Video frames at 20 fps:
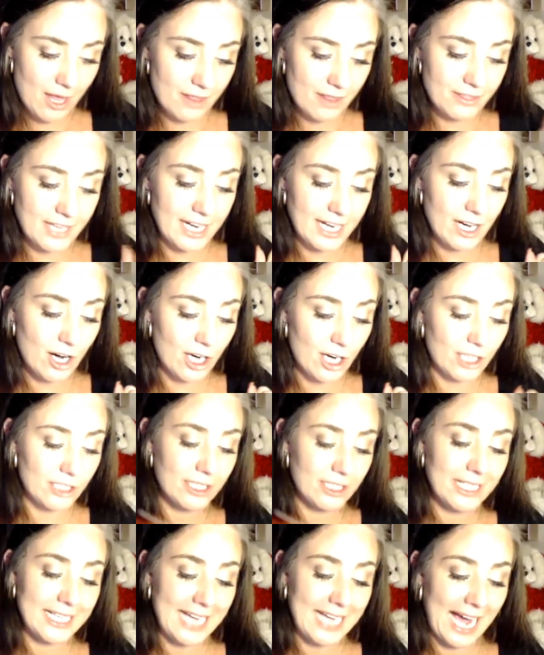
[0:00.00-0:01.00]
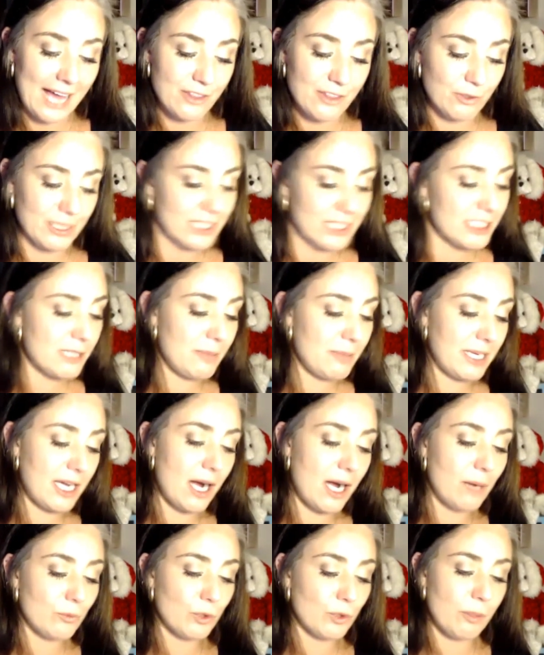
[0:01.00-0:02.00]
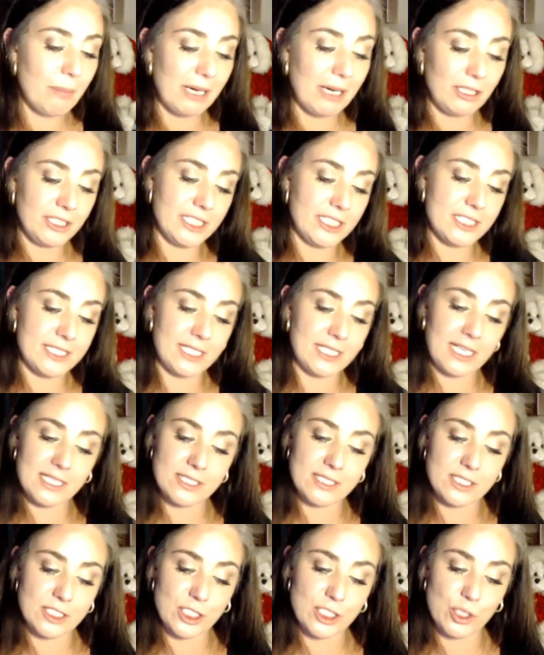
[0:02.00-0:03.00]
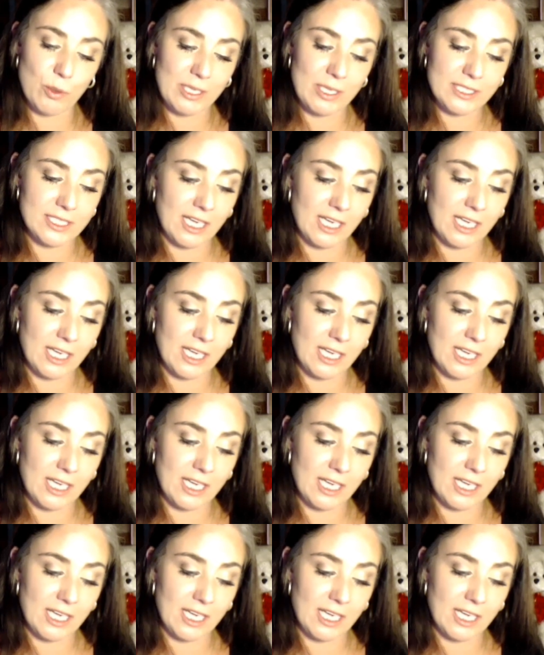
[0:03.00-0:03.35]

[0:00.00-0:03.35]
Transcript: they are gathering to become rebellious against the U.S.